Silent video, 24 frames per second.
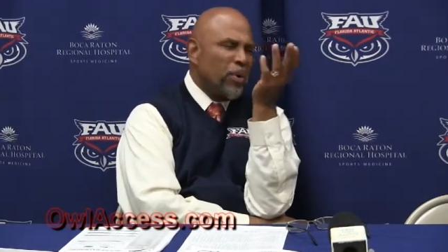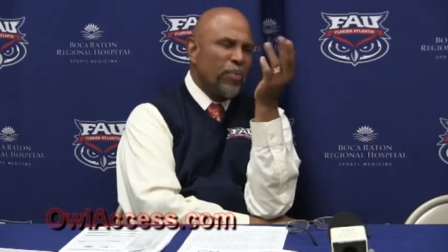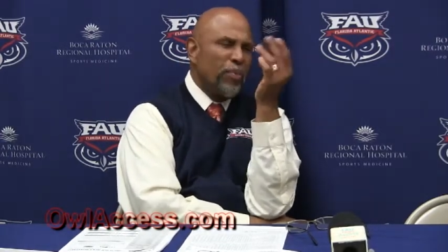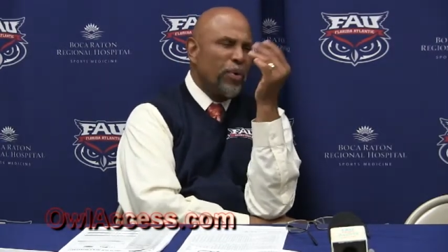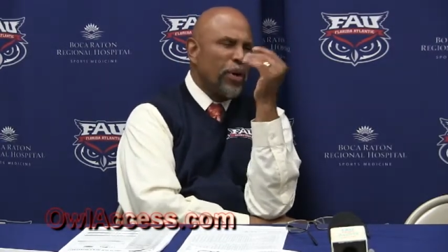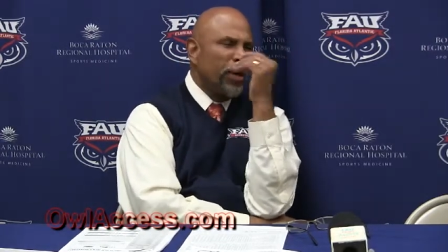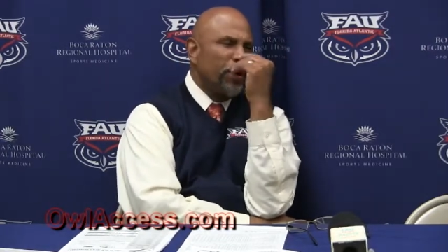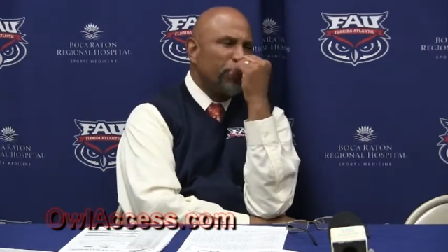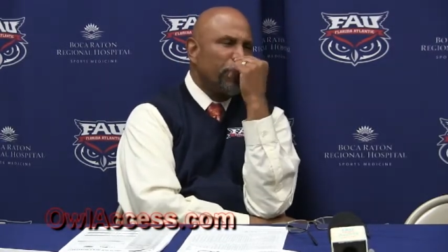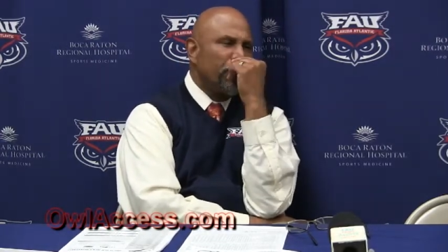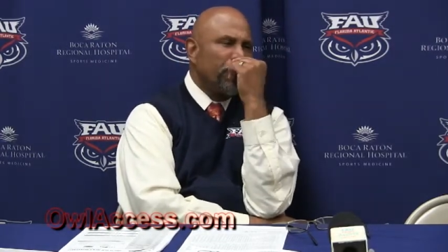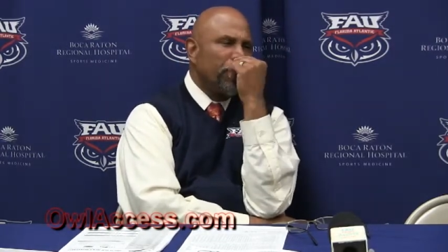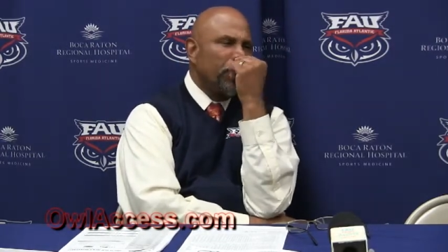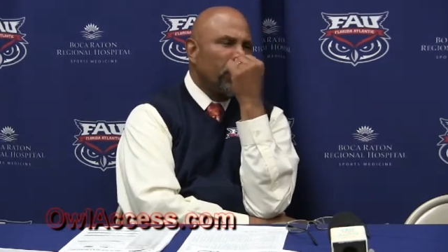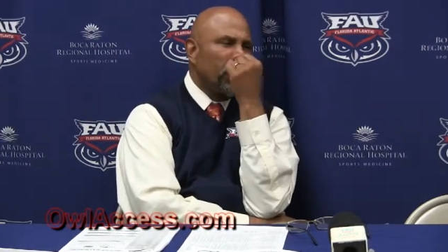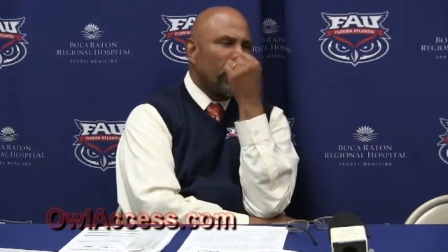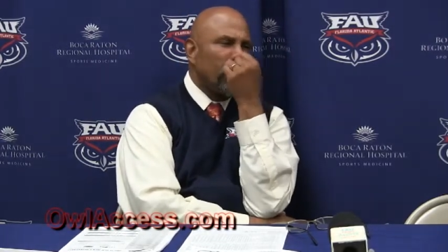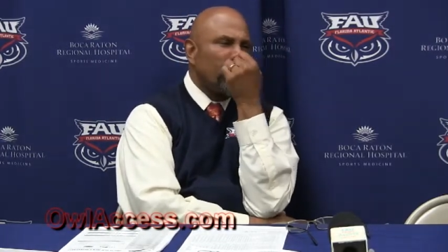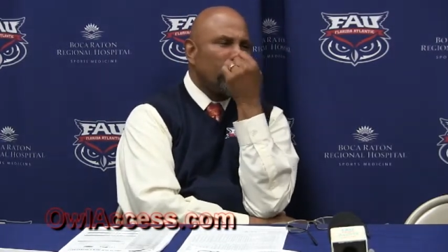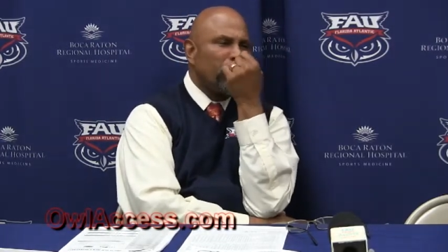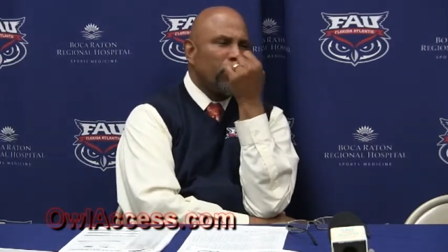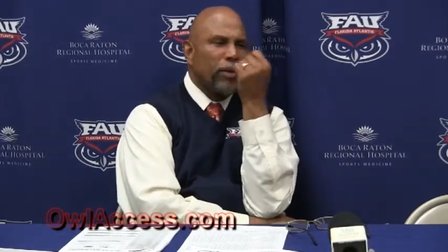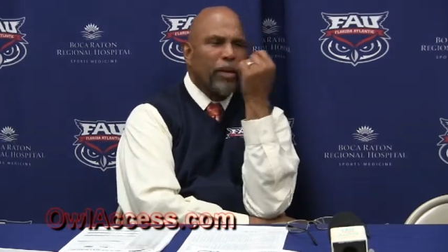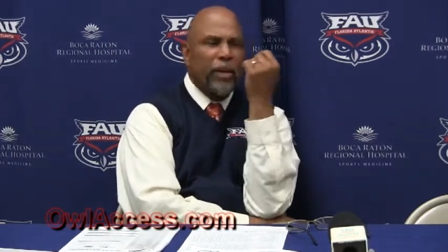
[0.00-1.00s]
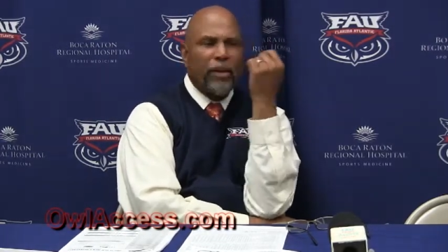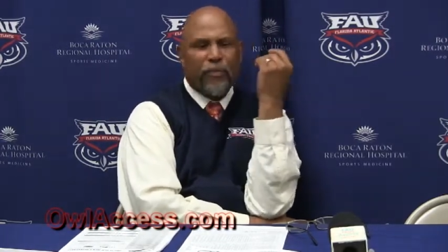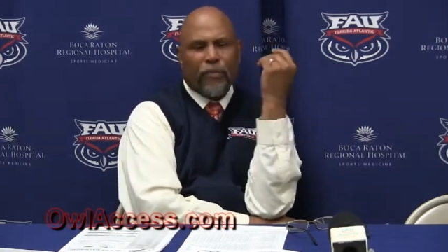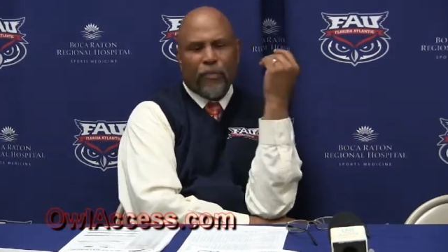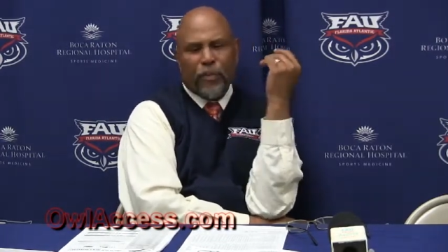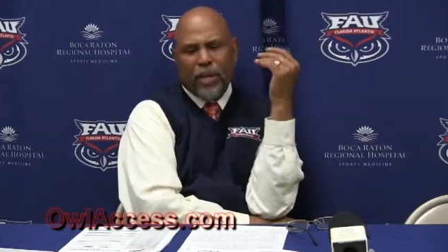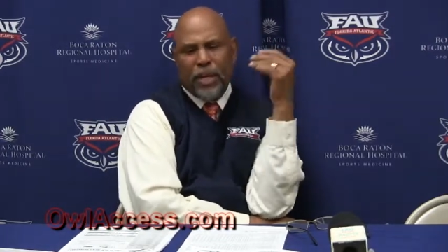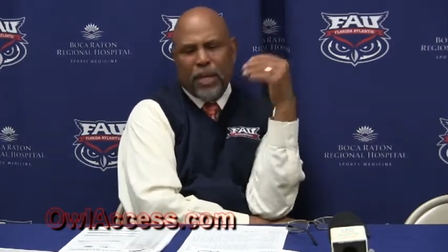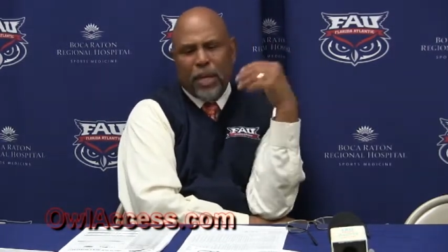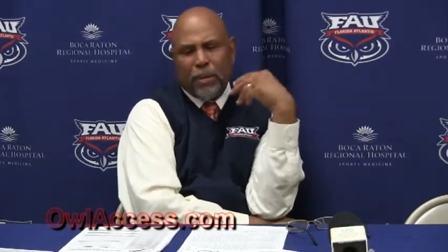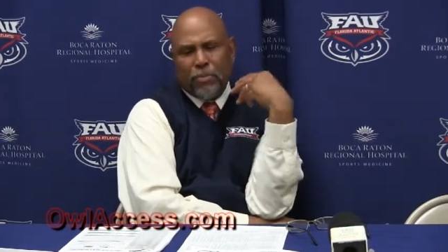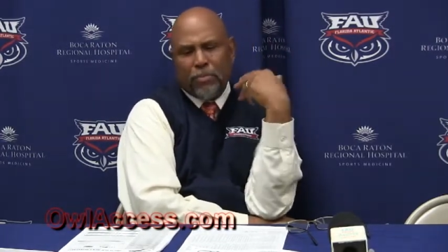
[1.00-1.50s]
But you know, and if
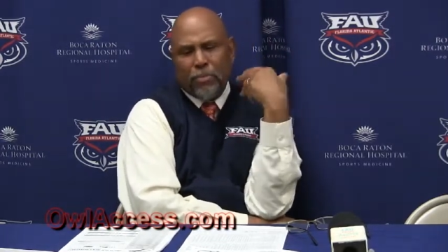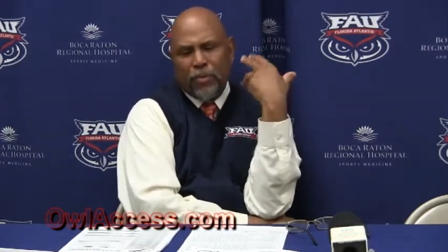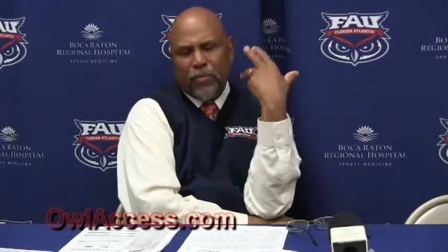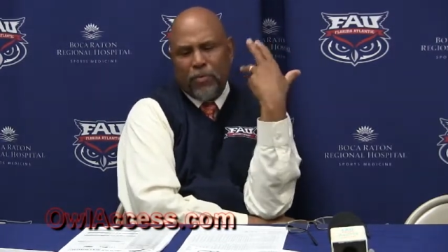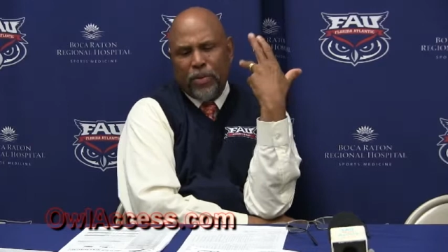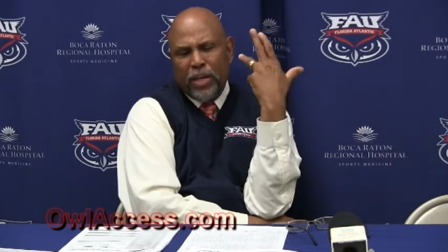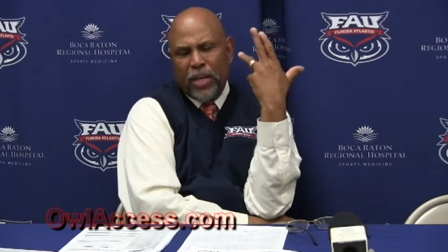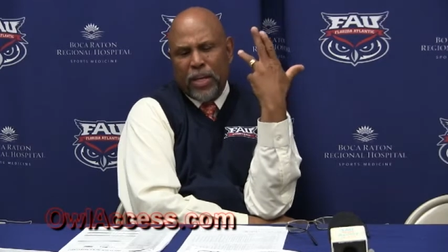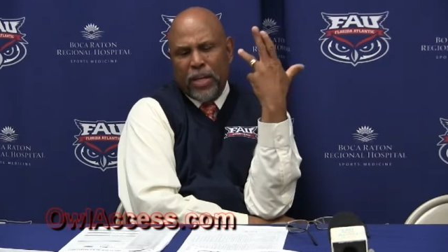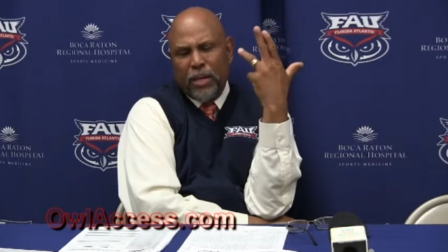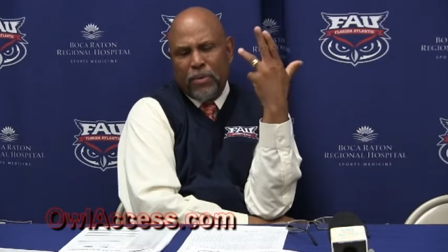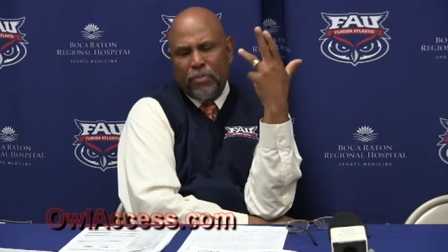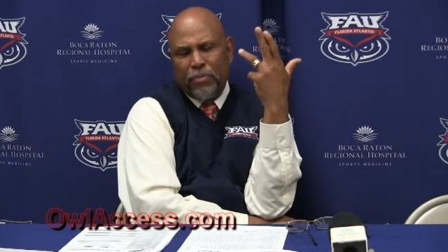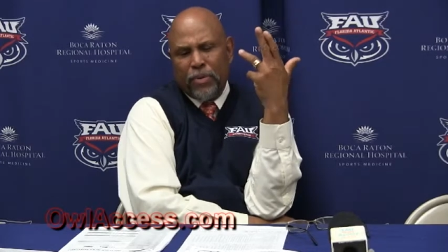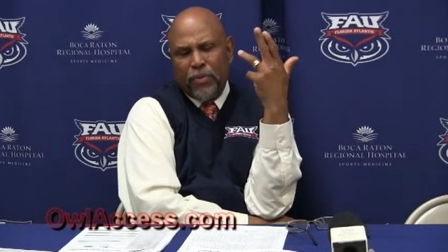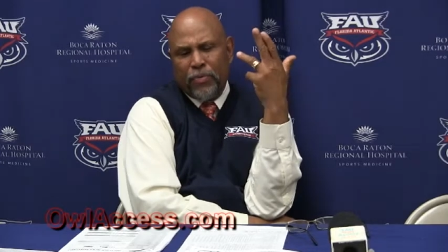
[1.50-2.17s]
we can get, if we can keep,